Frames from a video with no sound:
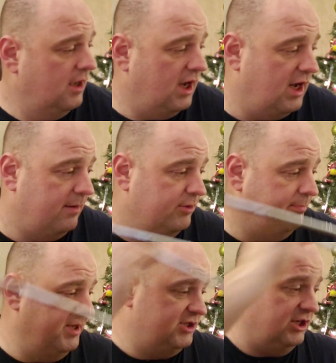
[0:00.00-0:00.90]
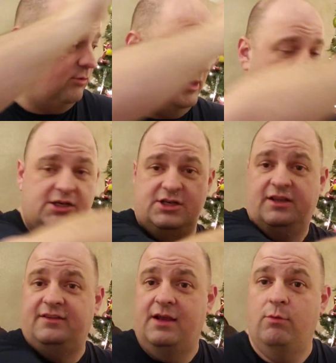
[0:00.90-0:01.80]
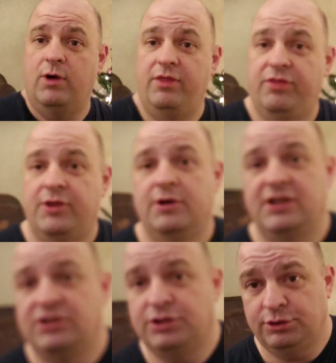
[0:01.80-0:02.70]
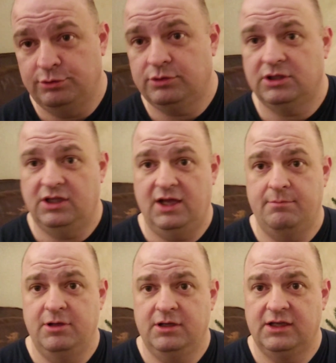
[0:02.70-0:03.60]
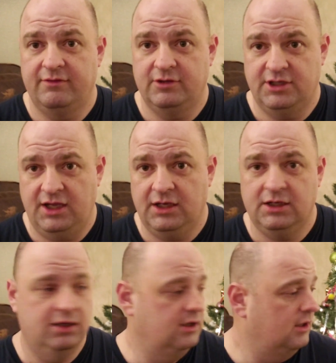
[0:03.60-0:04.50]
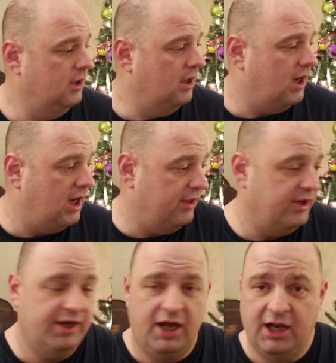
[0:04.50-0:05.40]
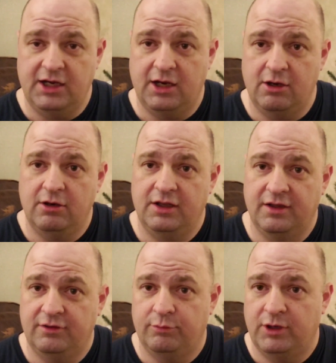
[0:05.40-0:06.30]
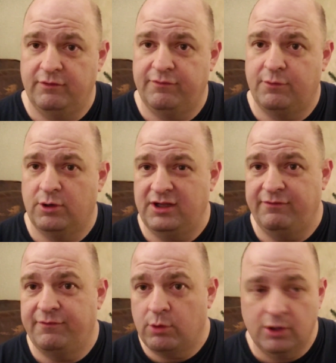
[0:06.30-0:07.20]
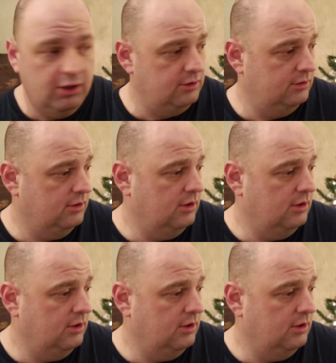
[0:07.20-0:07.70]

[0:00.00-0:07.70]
The pitching wedge is a 132 club, give or take. The 9 iron is 144.